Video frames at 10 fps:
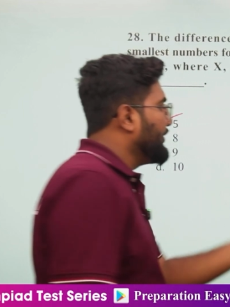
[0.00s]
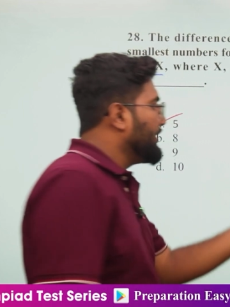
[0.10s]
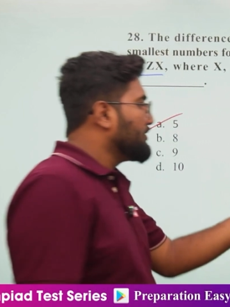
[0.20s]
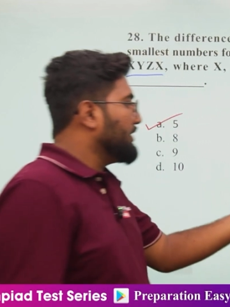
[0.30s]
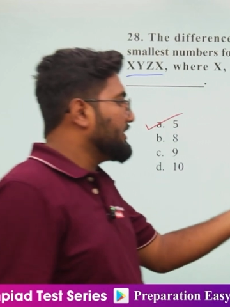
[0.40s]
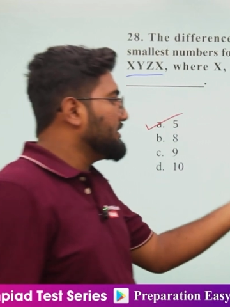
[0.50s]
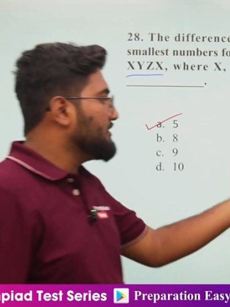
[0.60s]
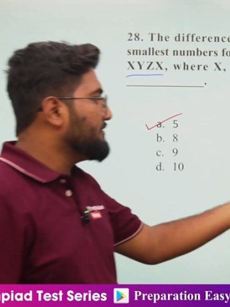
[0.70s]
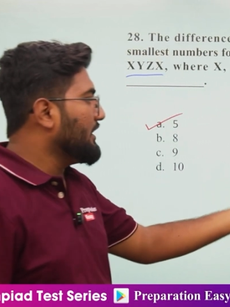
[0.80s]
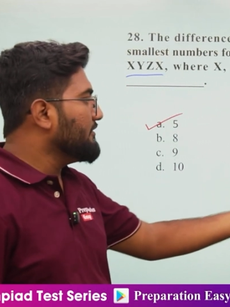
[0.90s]
So x is
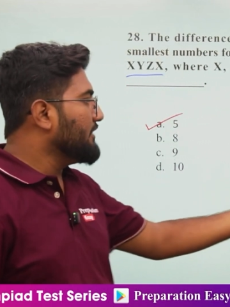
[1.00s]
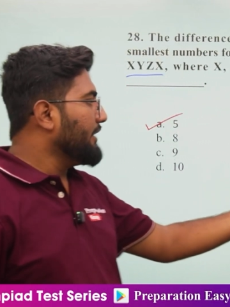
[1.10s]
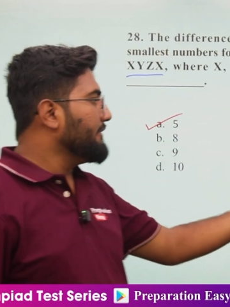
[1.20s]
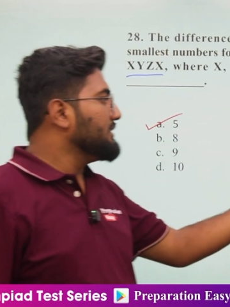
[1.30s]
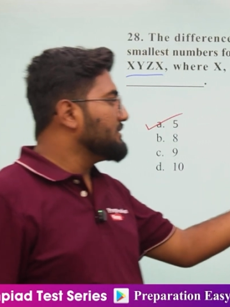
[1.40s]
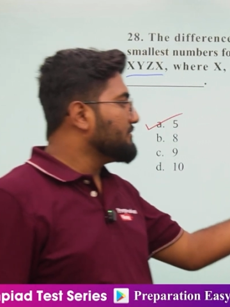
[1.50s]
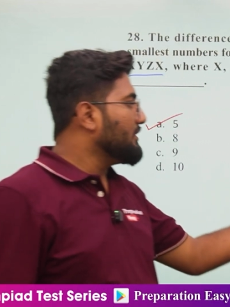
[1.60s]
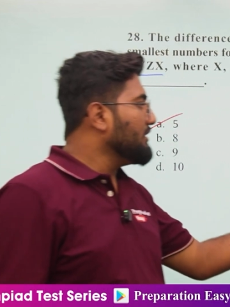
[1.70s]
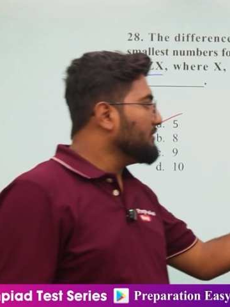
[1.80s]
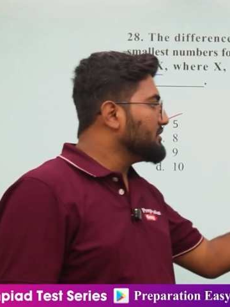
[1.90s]
5, y is
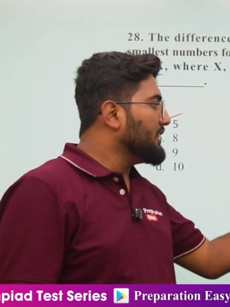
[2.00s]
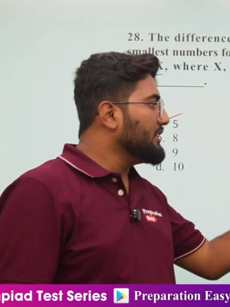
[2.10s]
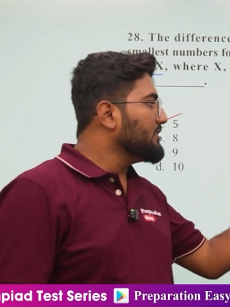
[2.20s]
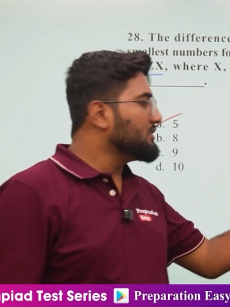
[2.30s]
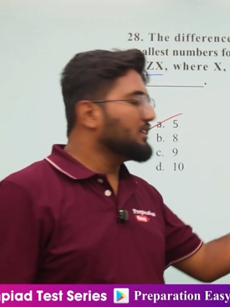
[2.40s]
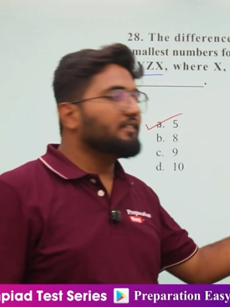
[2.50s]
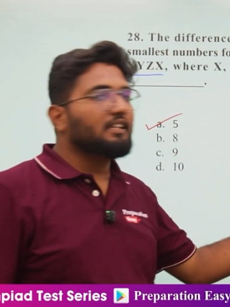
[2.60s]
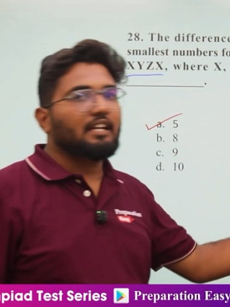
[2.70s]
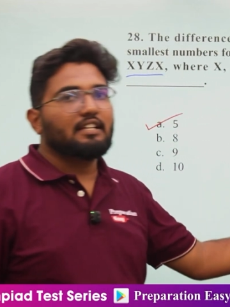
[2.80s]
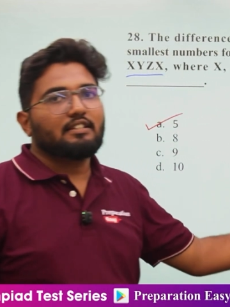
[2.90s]
1, z is 7
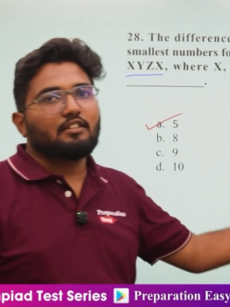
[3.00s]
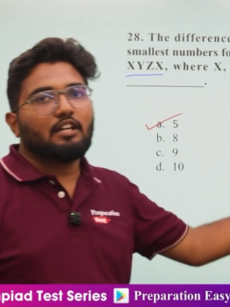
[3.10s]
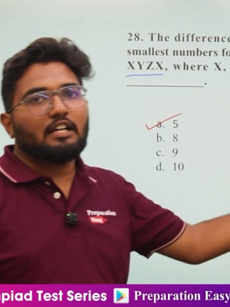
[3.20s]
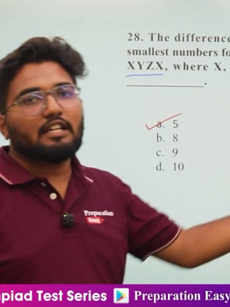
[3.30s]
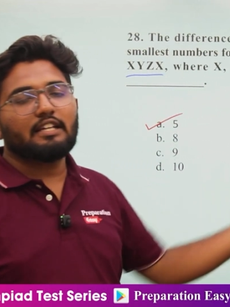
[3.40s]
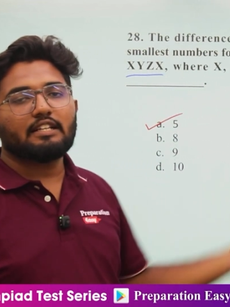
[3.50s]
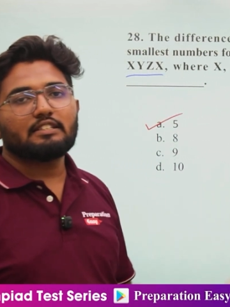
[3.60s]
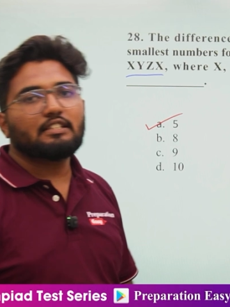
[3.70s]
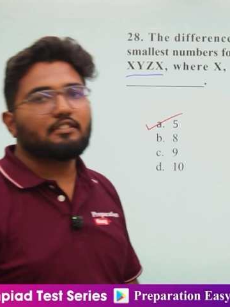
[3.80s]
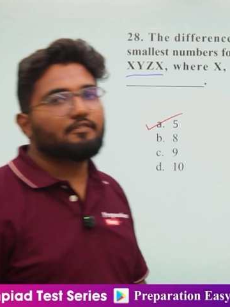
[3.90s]
and again x
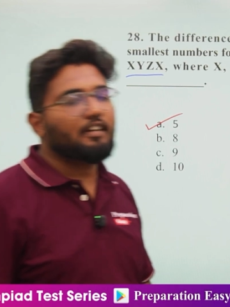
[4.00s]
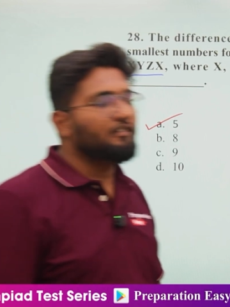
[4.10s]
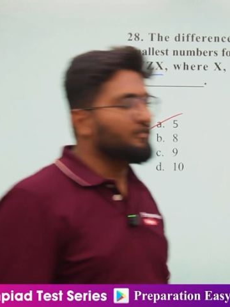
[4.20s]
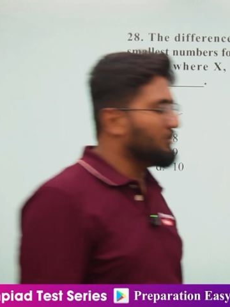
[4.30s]
is 5.